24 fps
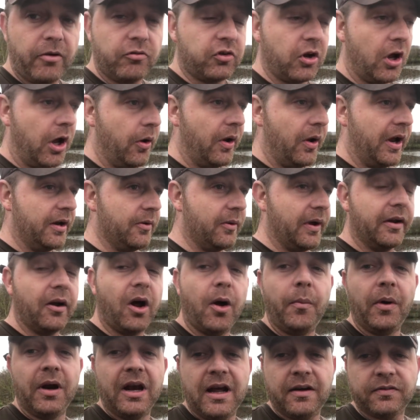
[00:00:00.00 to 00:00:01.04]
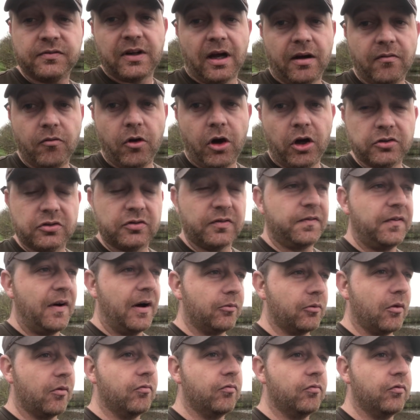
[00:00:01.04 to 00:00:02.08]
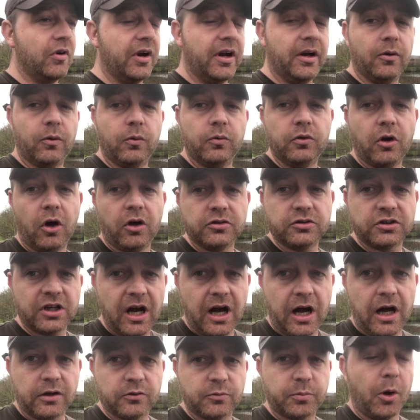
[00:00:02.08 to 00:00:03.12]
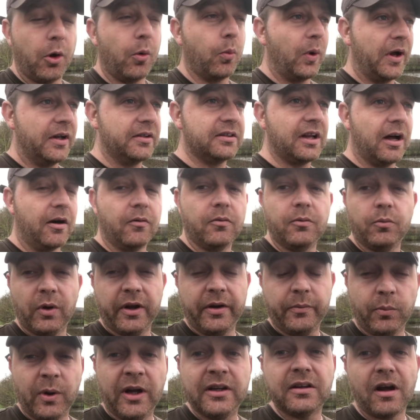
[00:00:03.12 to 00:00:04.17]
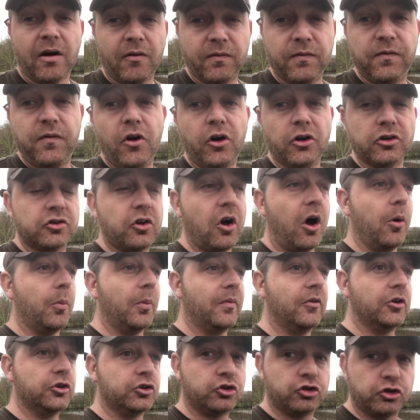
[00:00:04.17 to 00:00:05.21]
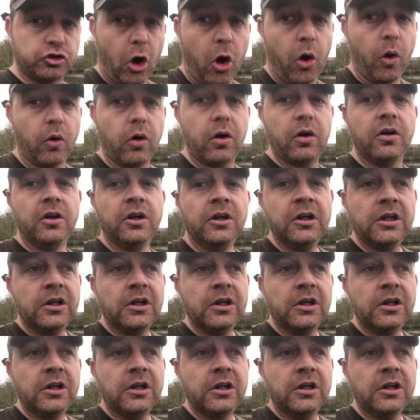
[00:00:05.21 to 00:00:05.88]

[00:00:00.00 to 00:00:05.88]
So anyway, on my left hand rod, found a real nice hard spot. Went down first time with a donk.